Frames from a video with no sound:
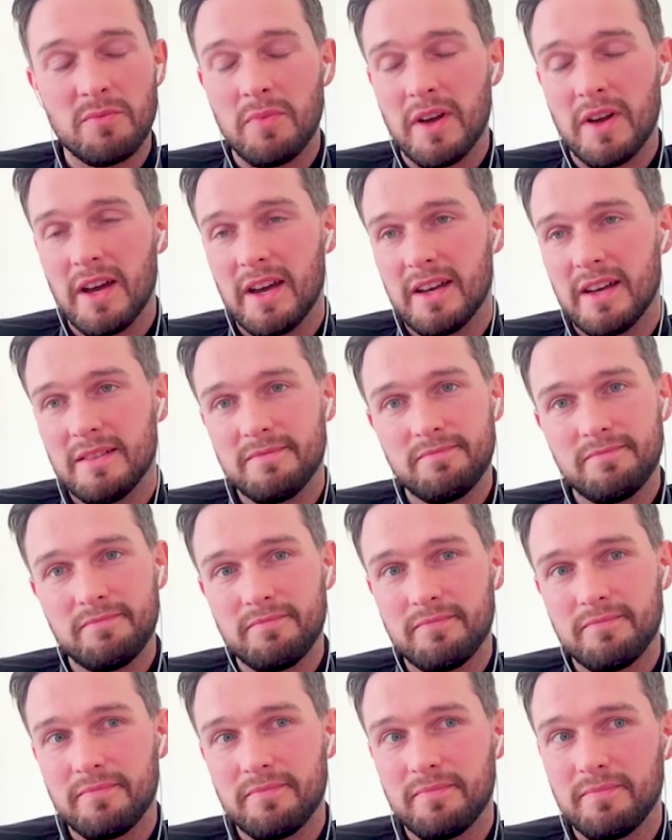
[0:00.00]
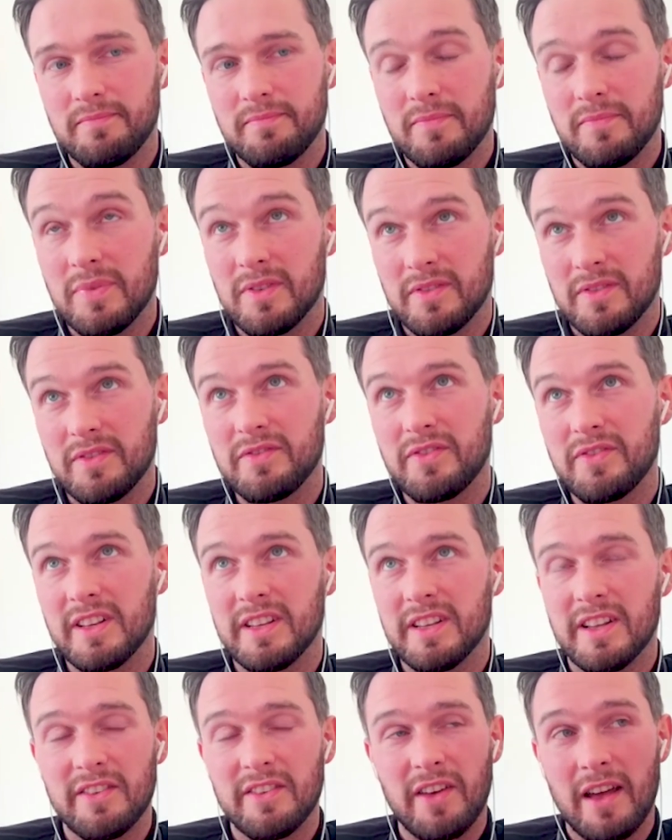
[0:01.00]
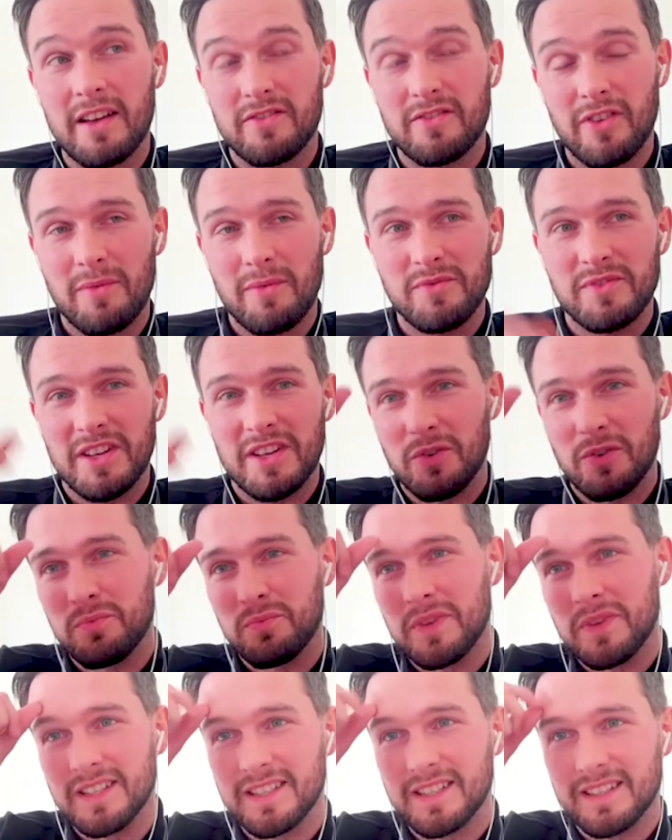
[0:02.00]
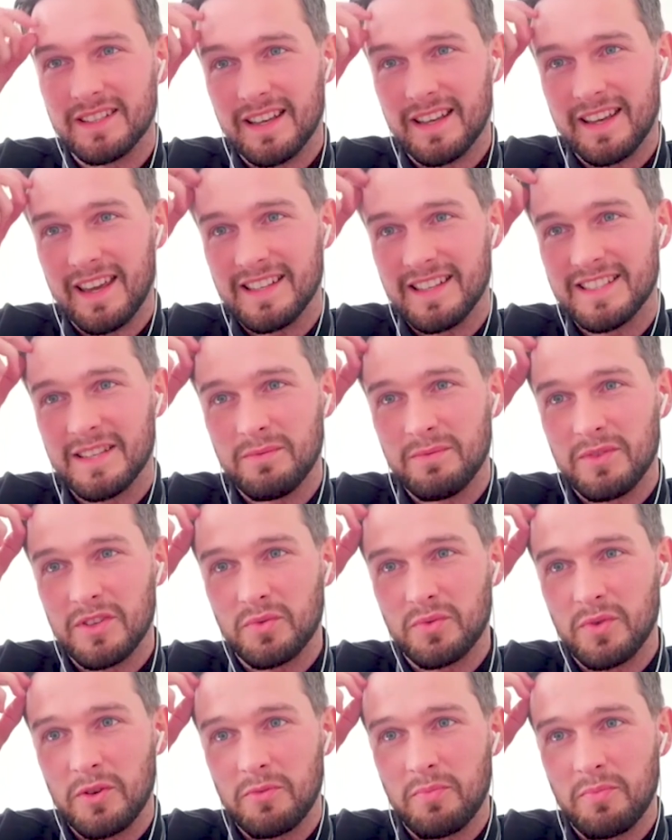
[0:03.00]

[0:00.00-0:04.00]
But funny enough, Ramsdale plays against him this week.